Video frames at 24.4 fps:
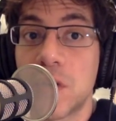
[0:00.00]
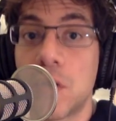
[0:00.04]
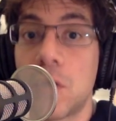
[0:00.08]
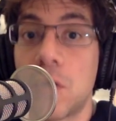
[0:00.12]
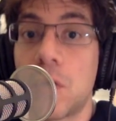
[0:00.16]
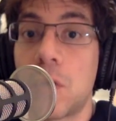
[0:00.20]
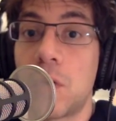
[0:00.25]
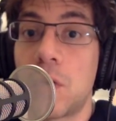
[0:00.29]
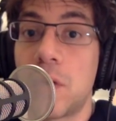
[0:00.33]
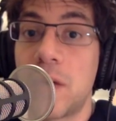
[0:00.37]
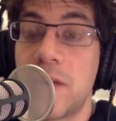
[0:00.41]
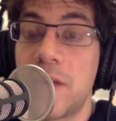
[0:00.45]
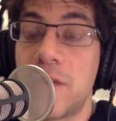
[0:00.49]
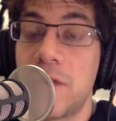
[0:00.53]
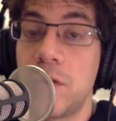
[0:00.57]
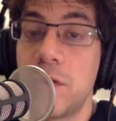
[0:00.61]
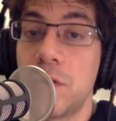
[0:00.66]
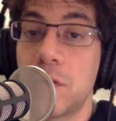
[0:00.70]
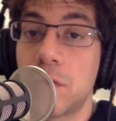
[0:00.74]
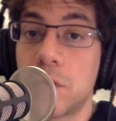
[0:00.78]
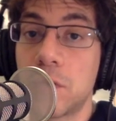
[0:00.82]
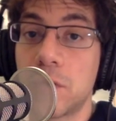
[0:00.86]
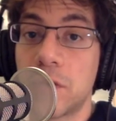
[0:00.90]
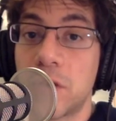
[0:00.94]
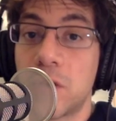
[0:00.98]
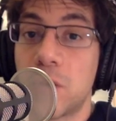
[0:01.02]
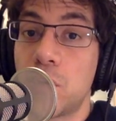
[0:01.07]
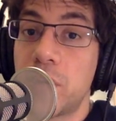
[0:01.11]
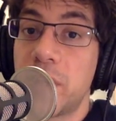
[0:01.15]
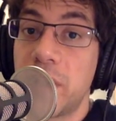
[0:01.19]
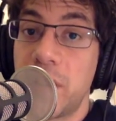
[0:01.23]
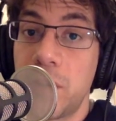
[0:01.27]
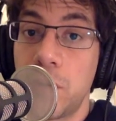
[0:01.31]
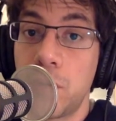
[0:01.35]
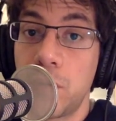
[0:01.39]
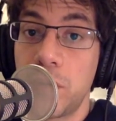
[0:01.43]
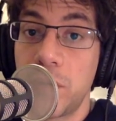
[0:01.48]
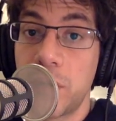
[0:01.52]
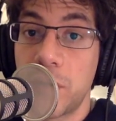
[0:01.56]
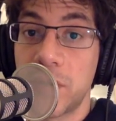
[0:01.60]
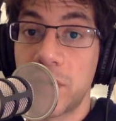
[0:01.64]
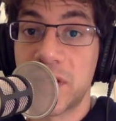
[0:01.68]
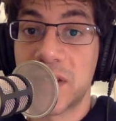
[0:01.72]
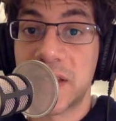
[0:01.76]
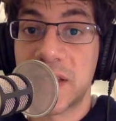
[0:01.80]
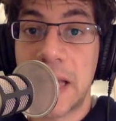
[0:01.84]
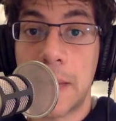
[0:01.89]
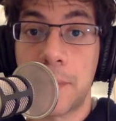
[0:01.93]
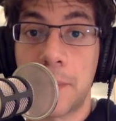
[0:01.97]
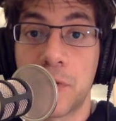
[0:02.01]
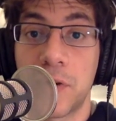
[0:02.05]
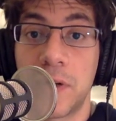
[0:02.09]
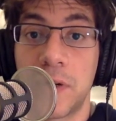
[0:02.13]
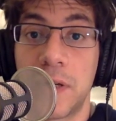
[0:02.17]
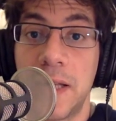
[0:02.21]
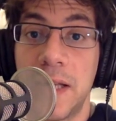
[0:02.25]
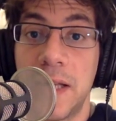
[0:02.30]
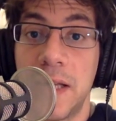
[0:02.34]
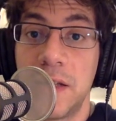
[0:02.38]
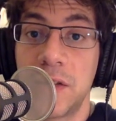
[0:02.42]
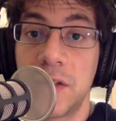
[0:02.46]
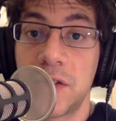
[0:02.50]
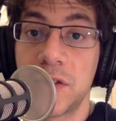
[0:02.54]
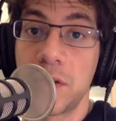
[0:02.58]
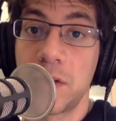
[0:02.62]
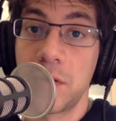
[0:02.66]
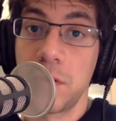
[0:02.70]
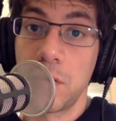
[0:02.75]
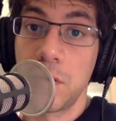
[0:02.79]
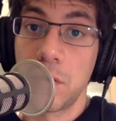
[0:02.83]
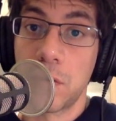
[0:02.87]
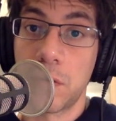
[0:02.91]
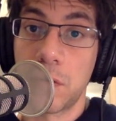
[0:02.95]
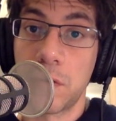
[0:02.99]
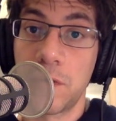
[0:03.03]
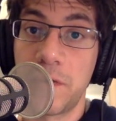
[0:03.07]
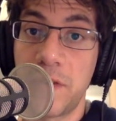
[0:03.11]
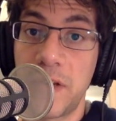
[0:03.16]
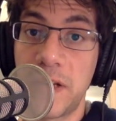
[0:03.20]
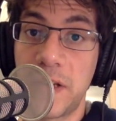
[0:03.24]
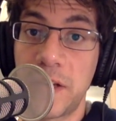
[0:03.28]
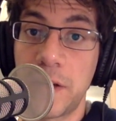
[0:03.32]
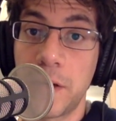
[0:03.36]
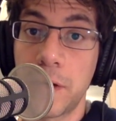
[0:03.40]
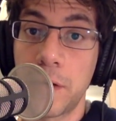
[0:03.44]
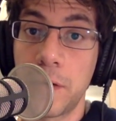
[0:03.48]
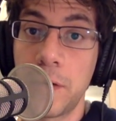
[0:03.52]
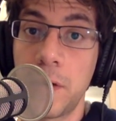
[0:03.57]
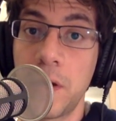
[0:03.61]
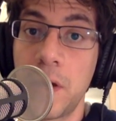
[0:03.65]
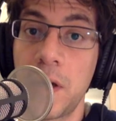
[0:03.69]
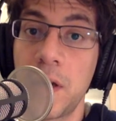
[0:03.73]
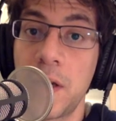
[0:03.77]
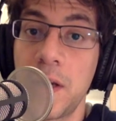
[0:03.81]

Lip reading: or if you're recording the audio separately to your video,